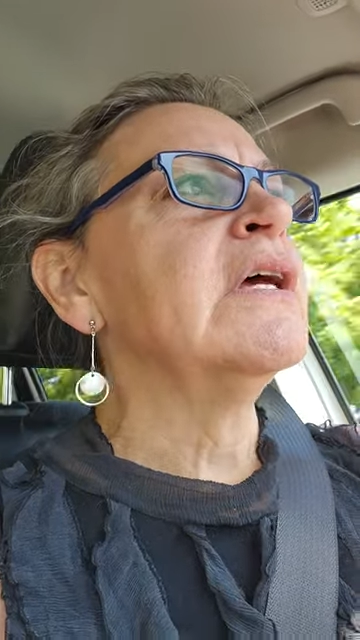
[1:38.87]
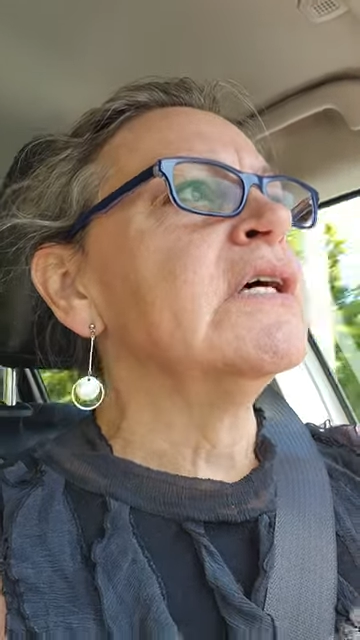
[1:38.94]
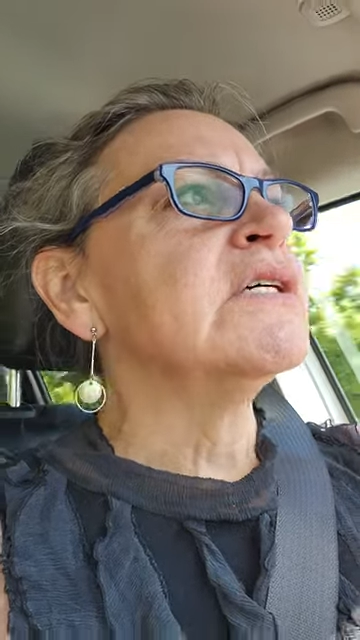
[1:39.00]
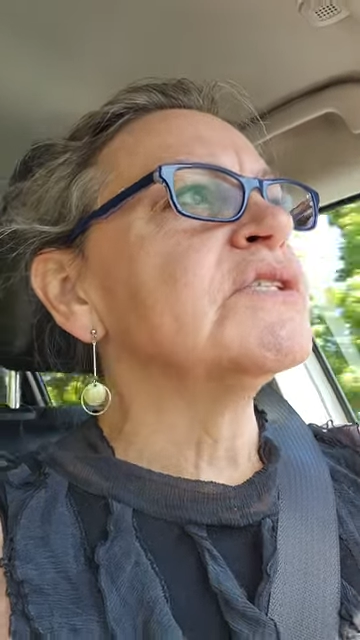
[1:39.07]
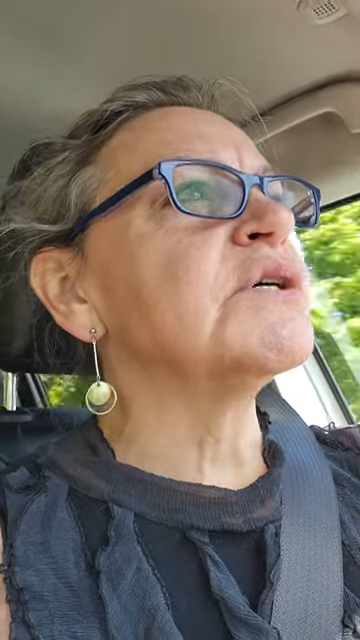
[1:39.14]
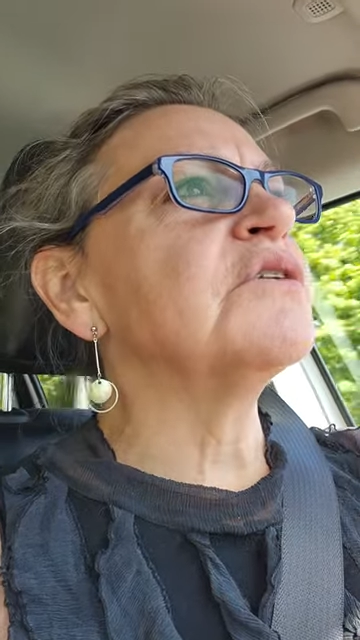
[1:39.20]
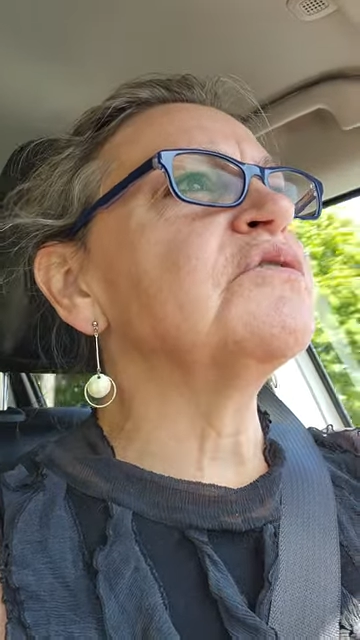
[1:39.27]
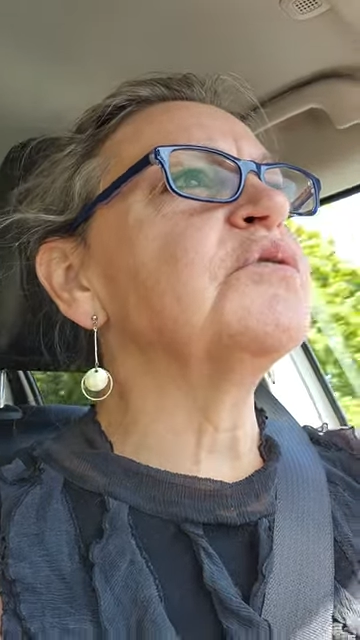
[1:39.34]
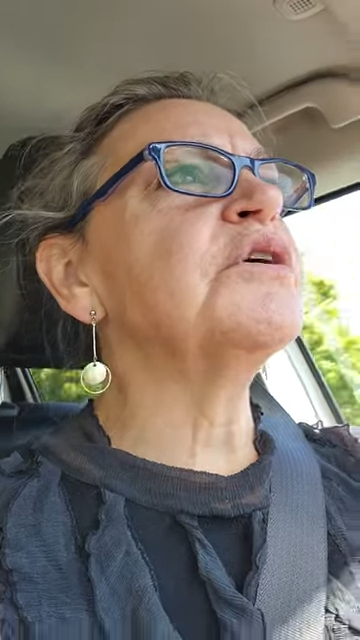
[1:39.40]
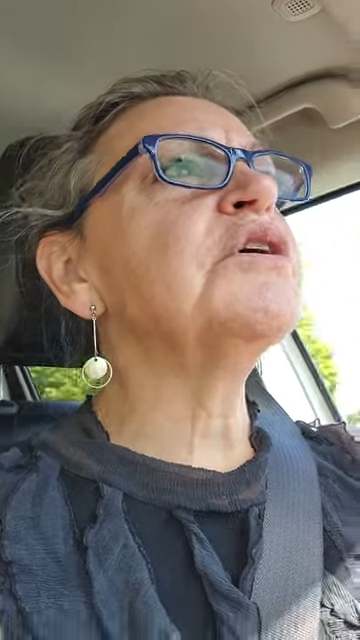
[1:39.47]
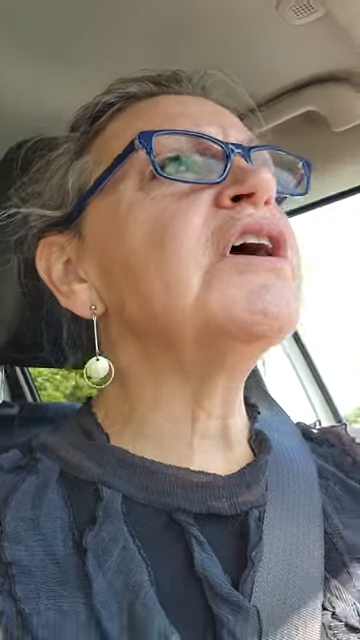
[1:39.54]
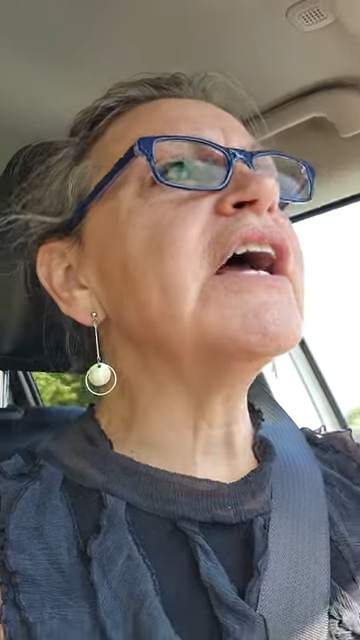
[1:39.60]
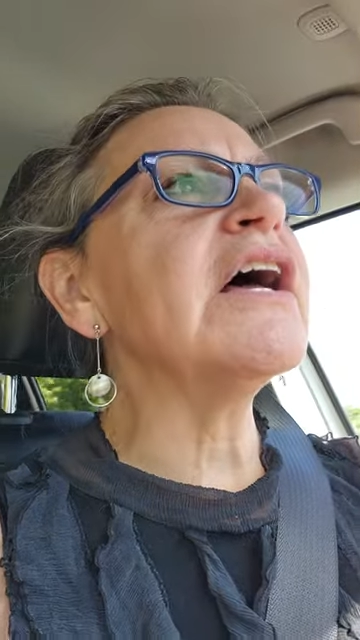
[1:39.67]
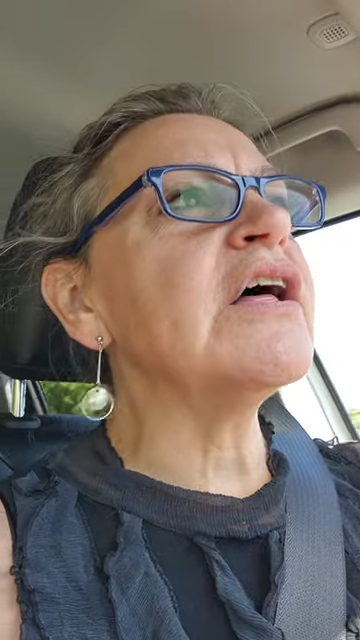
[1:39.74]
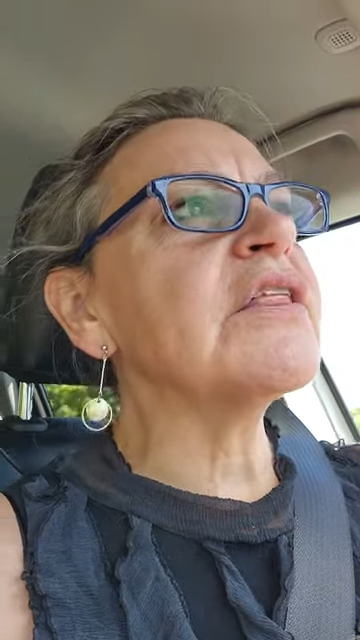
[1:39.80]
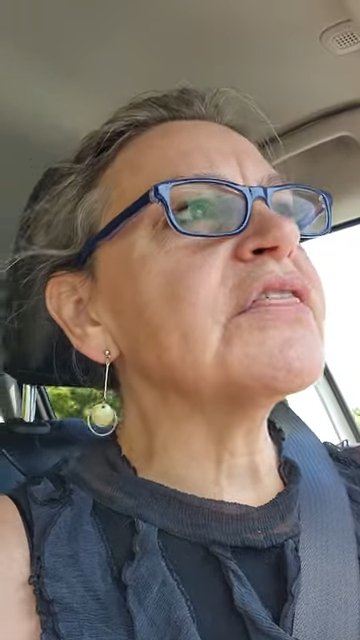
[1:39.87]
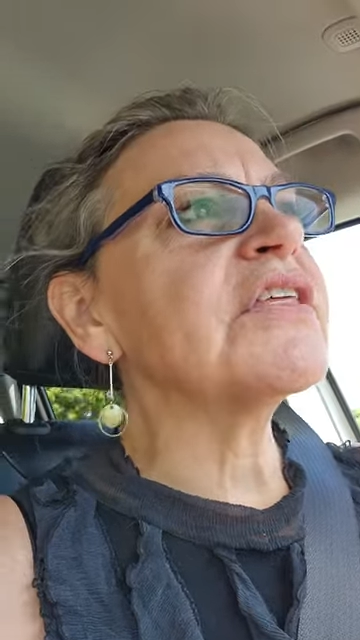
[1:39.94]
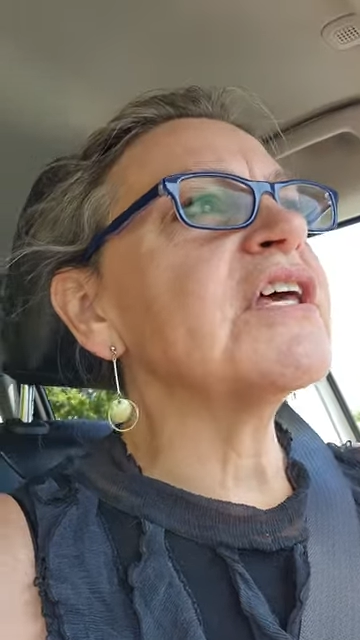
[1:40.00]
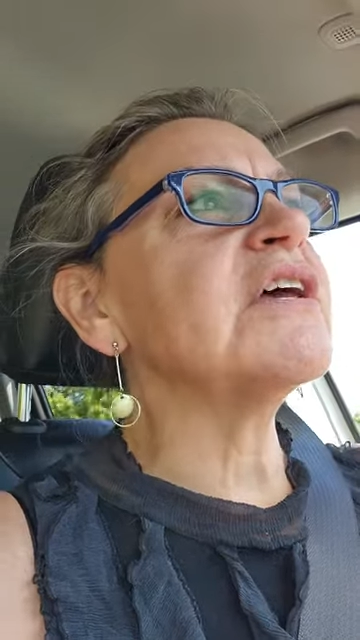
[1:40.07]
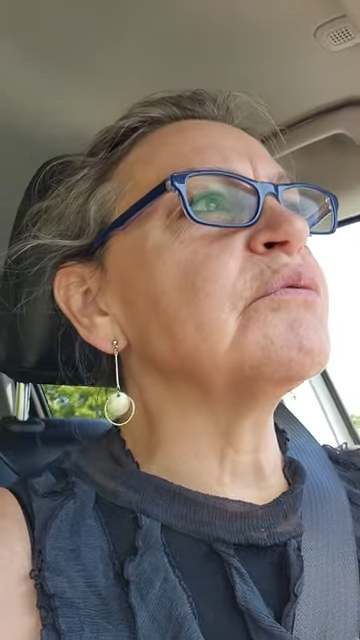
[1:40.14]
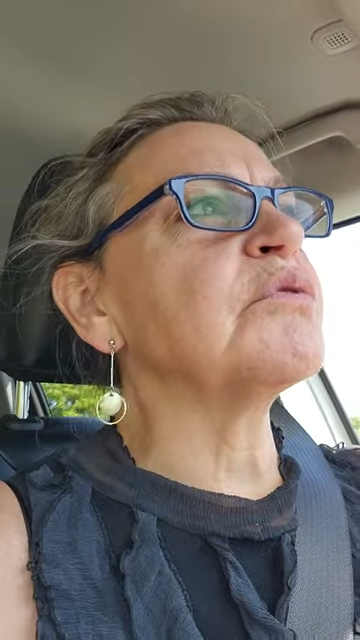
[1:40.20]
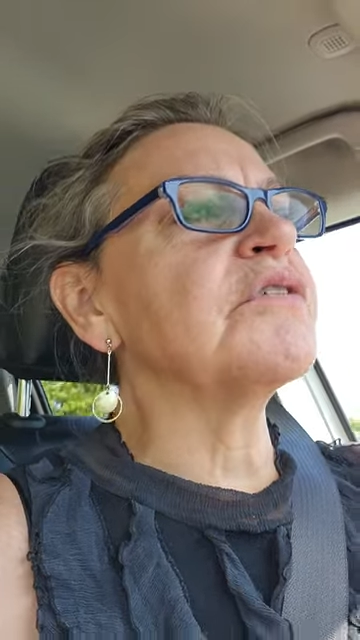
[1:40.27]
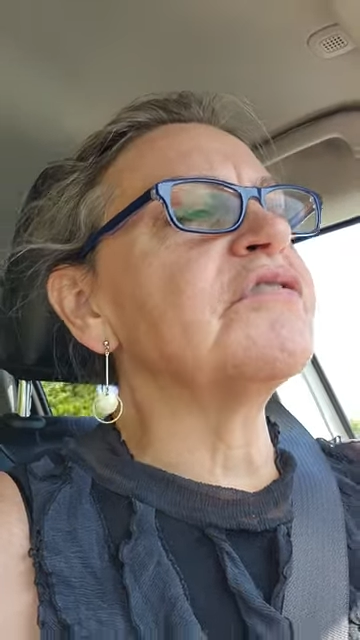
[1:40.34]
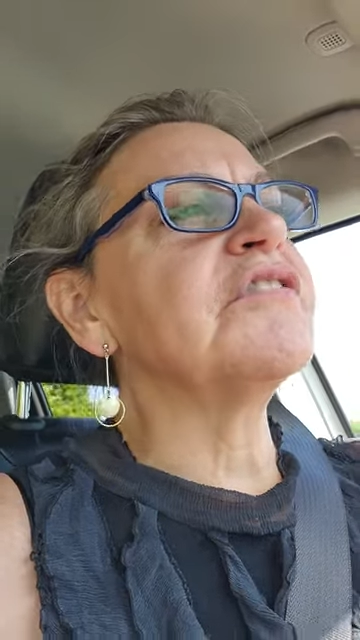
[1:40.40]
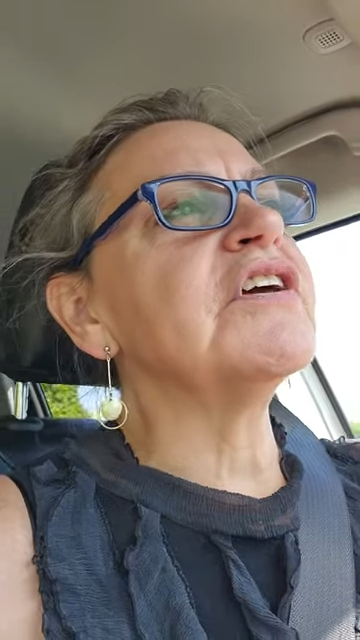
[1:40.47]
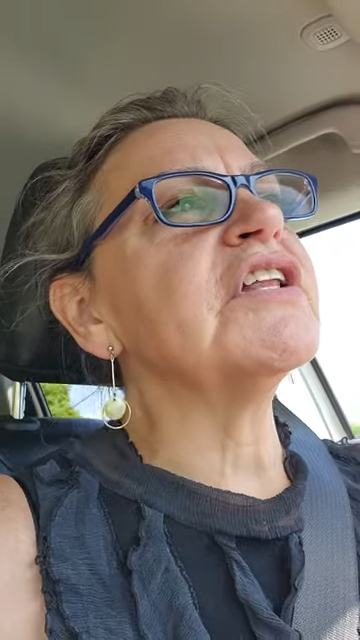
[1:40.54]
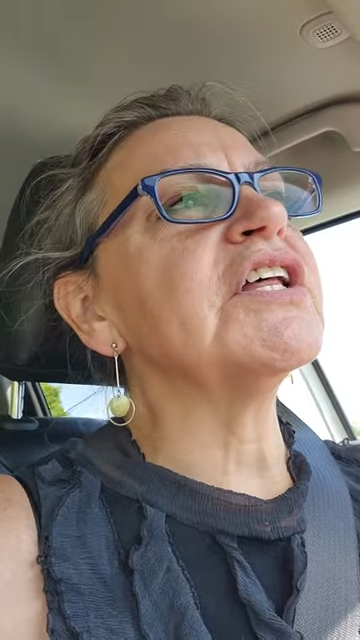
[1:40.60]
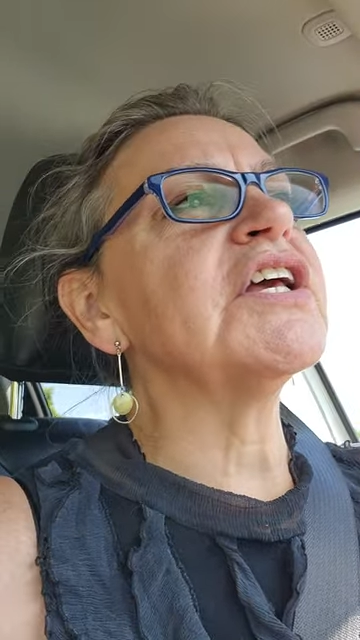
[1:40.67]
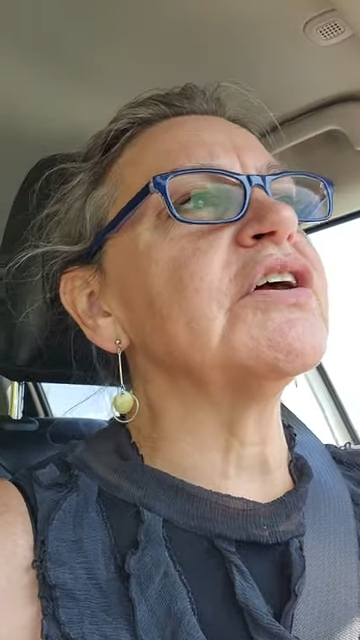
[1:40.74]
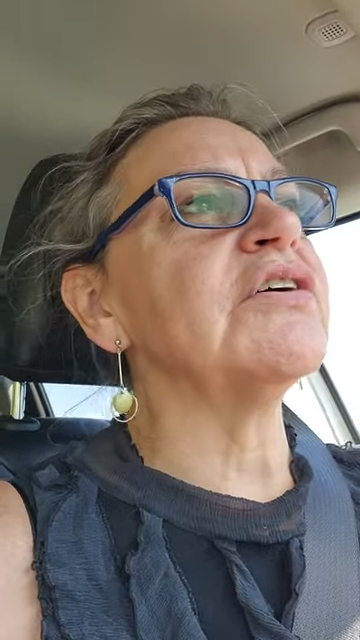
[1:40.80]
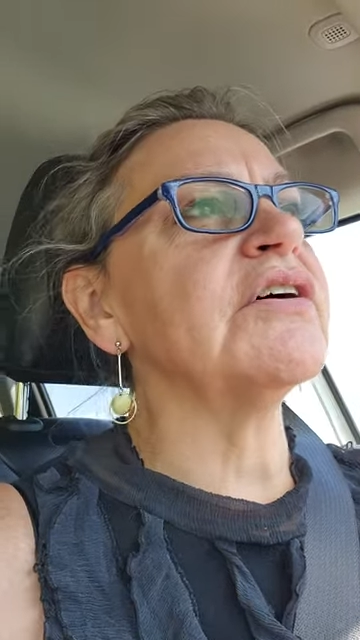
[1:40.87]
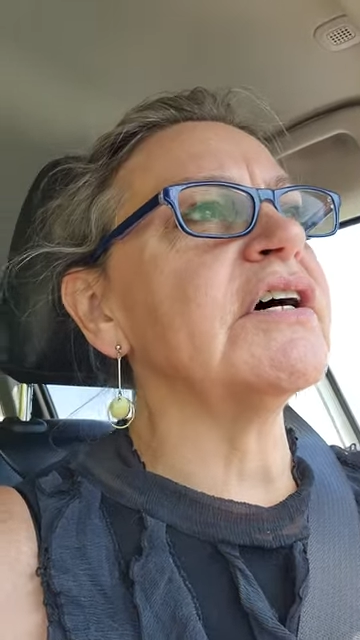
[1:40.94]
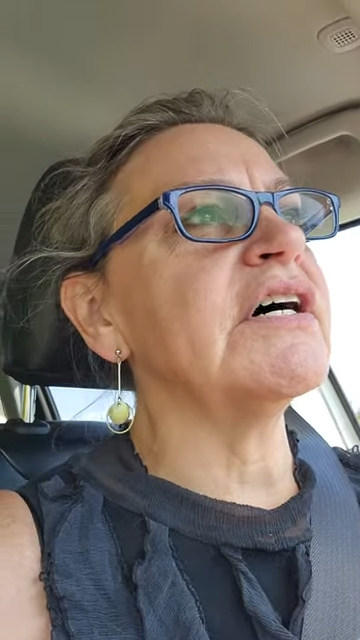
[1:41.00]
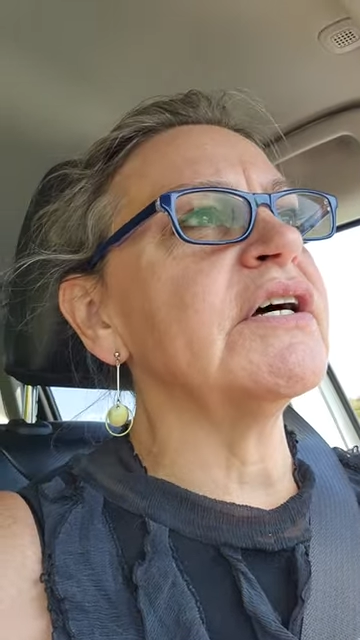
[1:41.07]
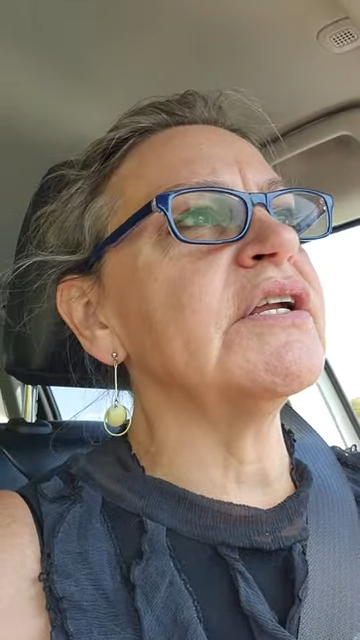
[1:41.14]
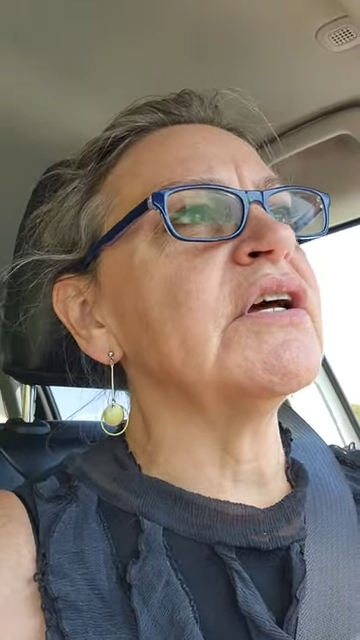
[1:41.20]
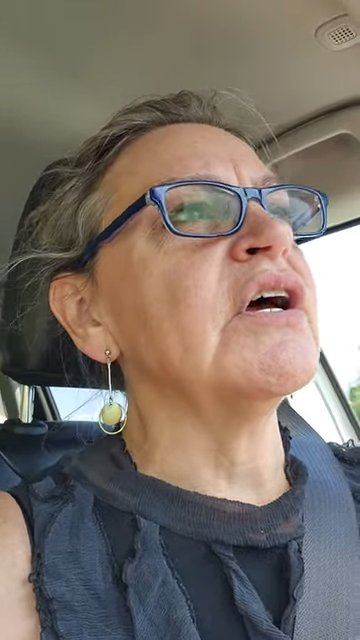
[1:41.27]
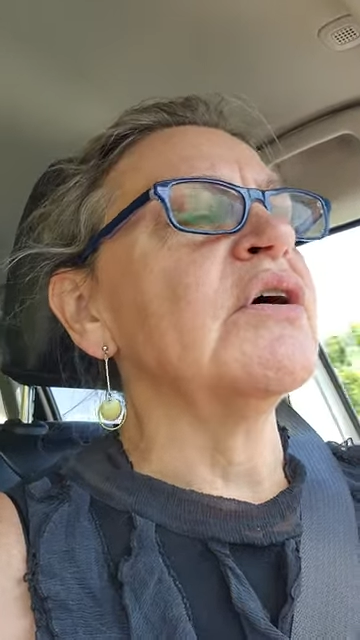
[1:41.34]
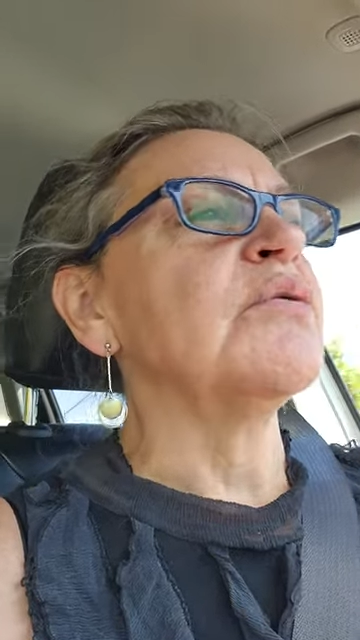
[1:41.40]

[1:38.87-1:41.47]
So if we're healthy and we're feeling good,